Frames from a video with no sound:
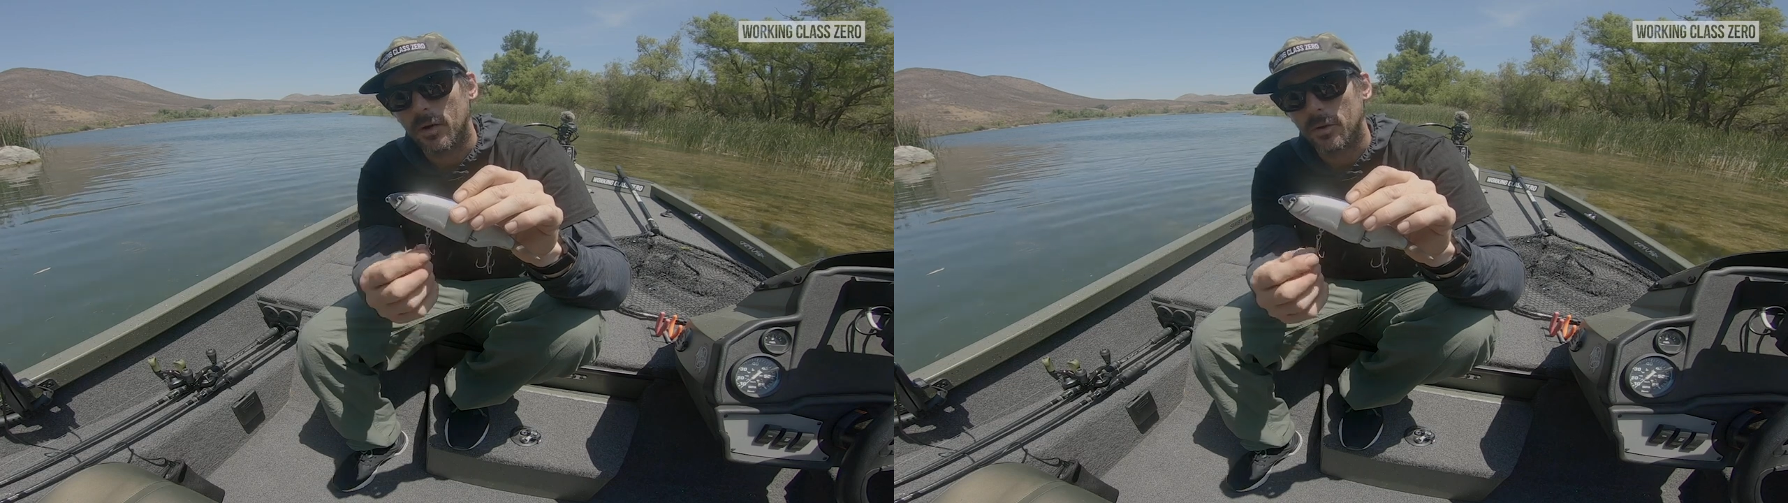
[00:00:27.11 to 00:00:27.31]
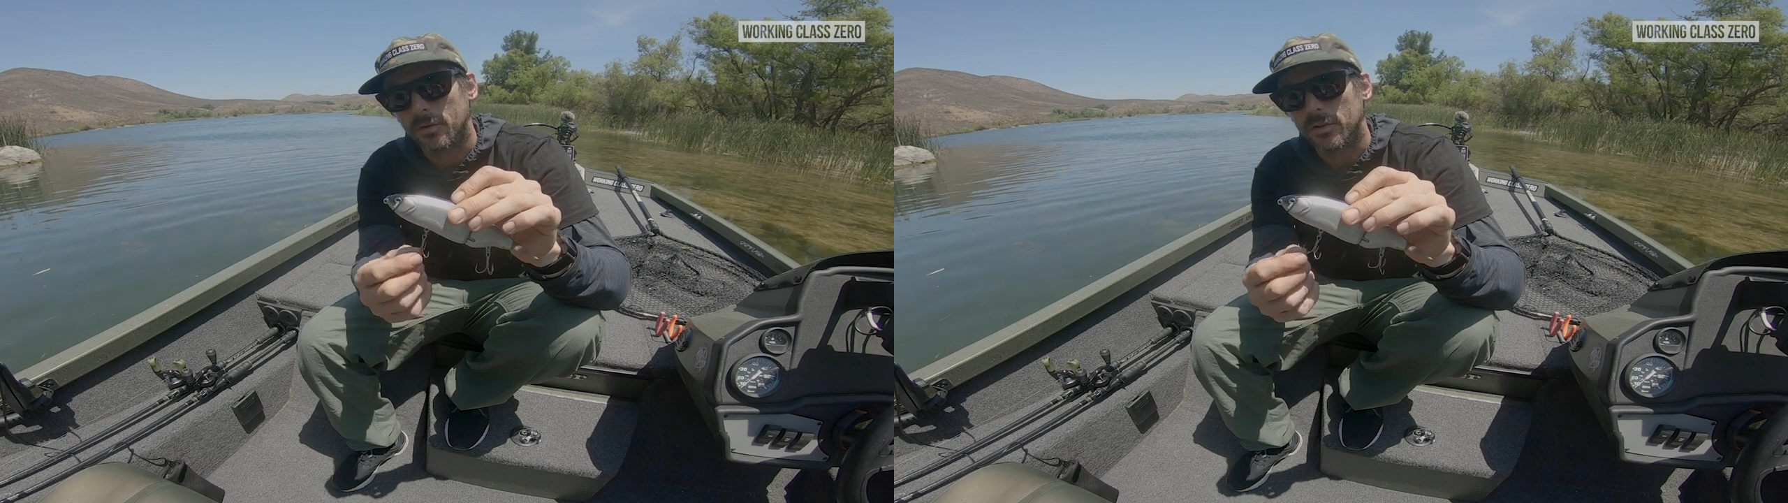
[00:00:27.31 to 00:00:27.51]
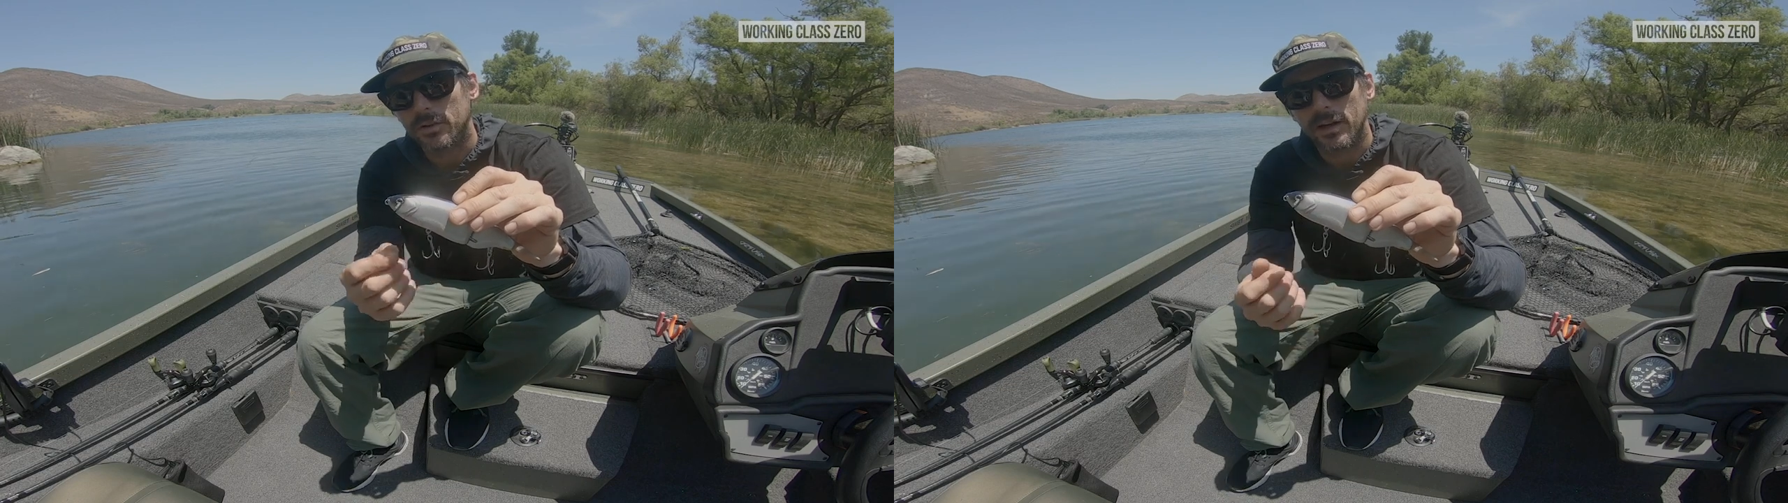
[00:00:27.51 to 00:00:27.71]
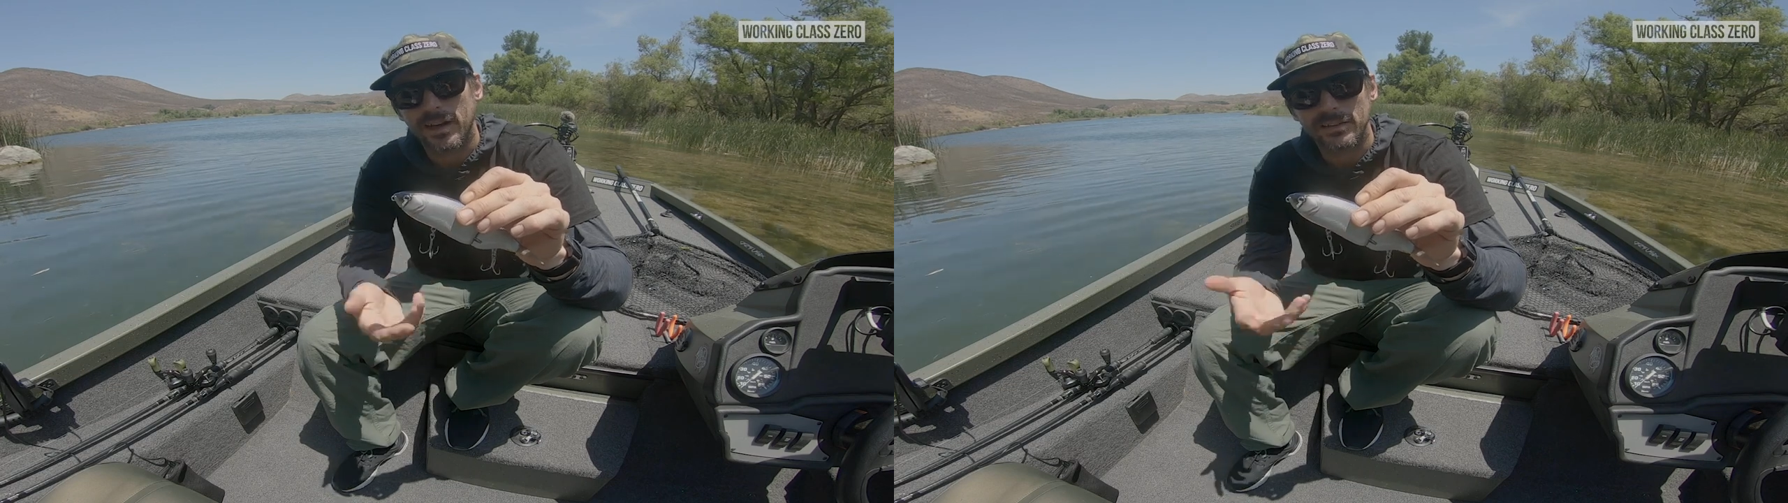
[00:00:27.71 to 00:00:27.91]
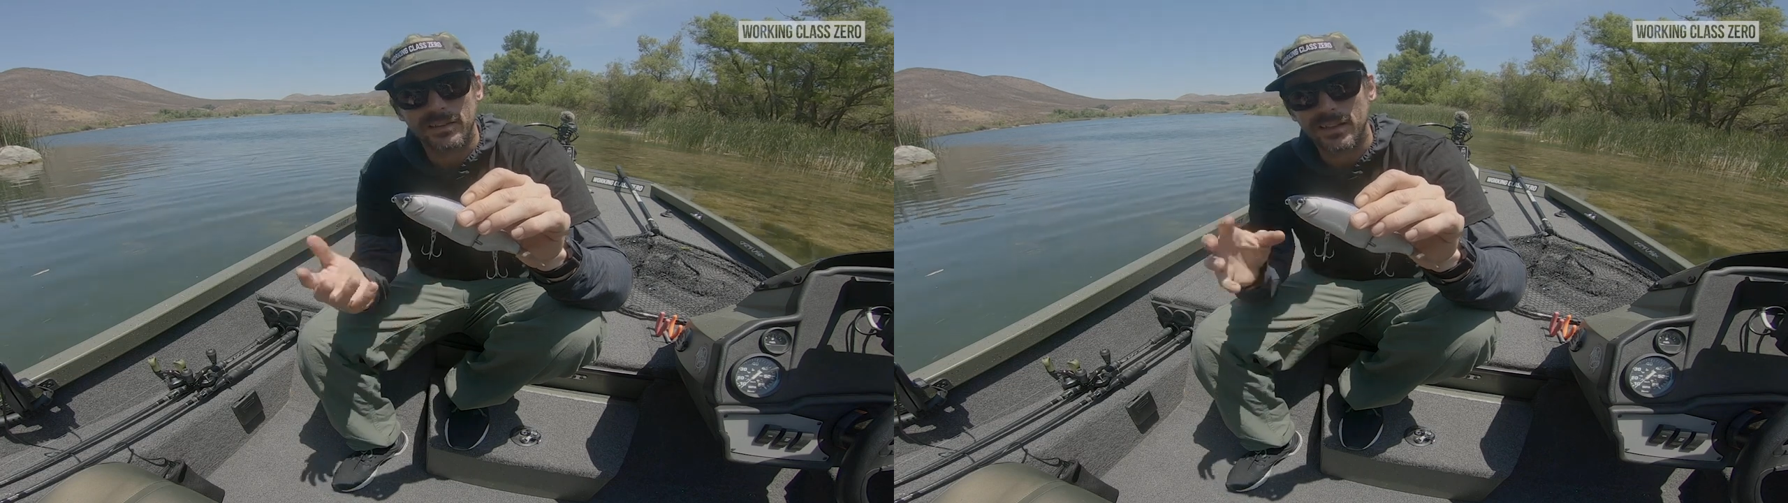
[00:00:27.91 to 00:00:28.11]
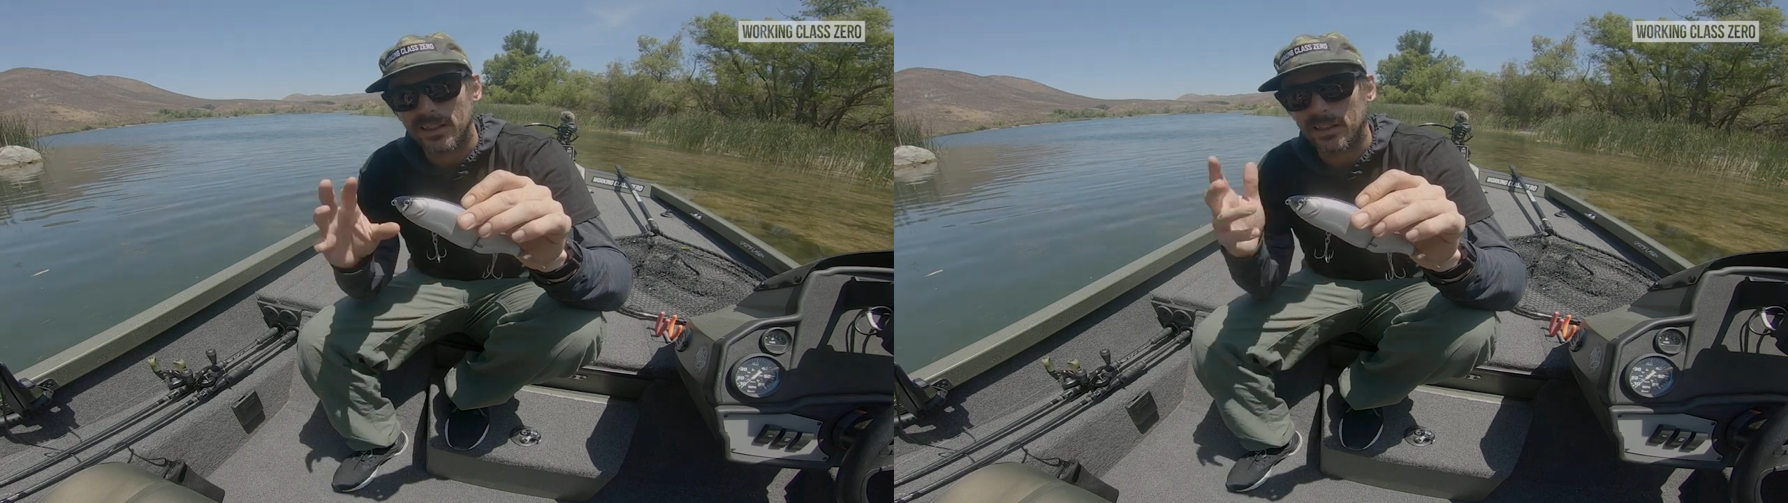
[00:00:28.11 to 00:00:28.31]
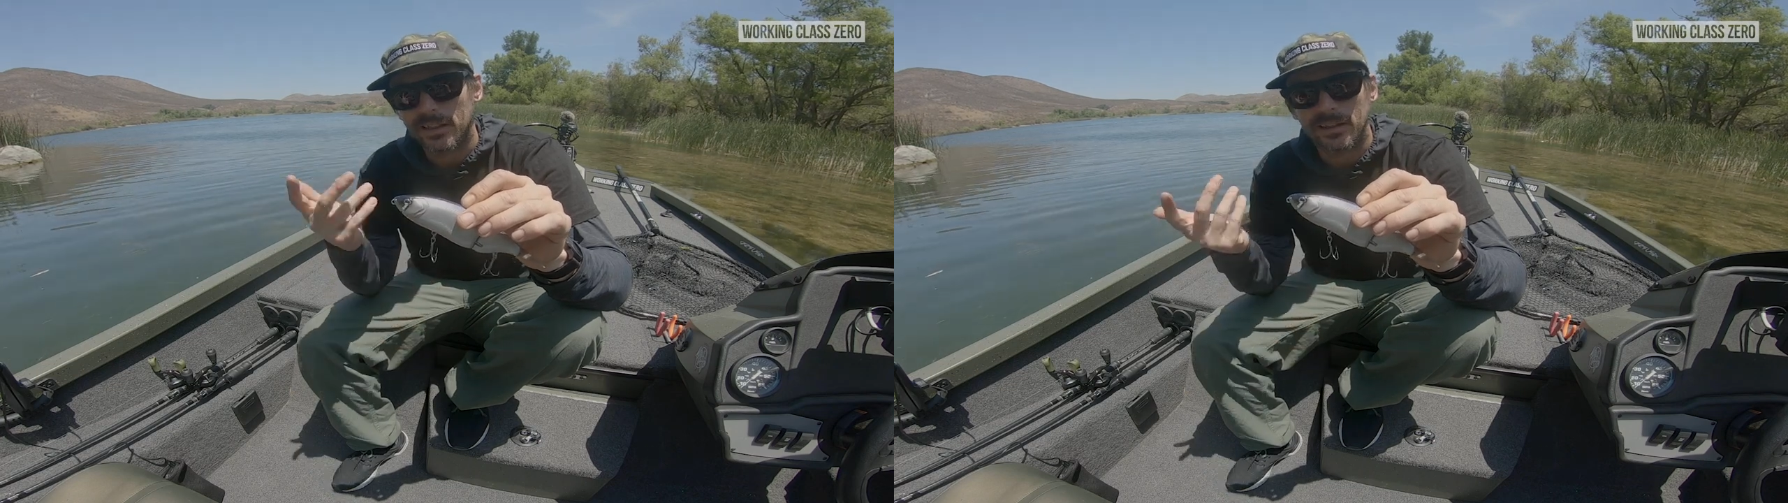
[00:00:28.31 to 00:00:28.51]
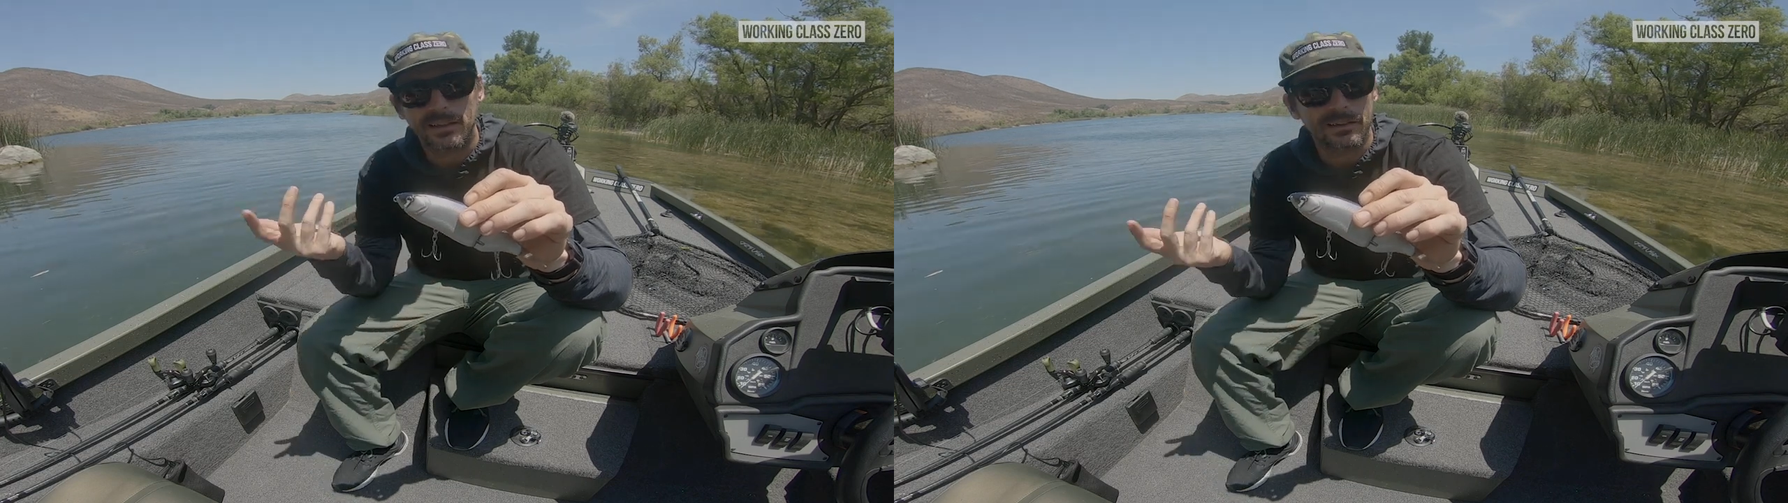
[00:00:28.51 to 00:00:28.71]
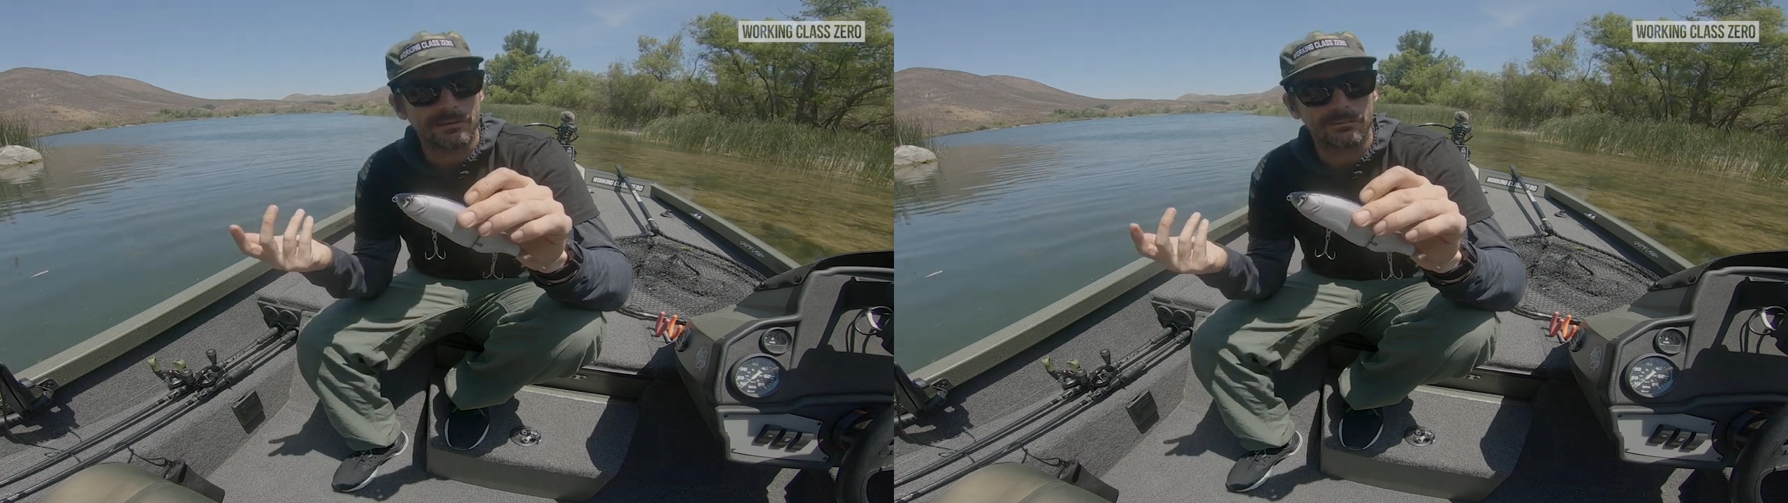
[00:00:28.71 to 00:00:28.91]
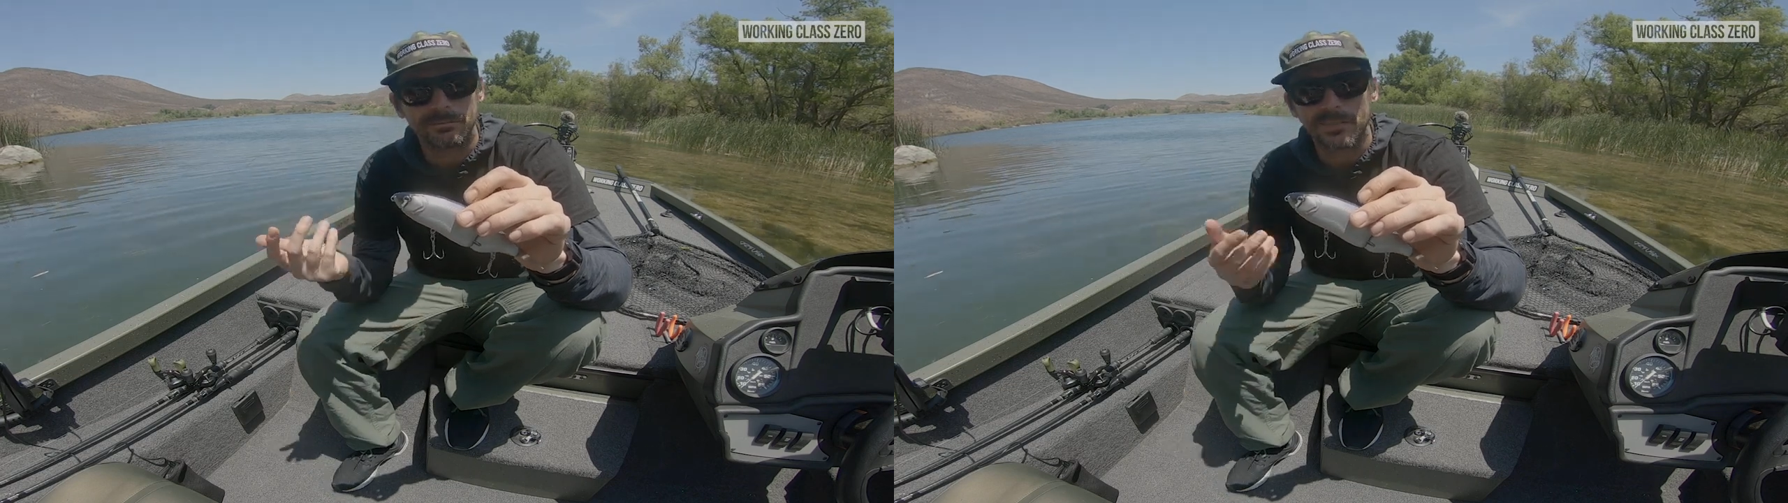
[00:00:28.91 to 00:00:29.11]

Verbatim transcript: Owner ST,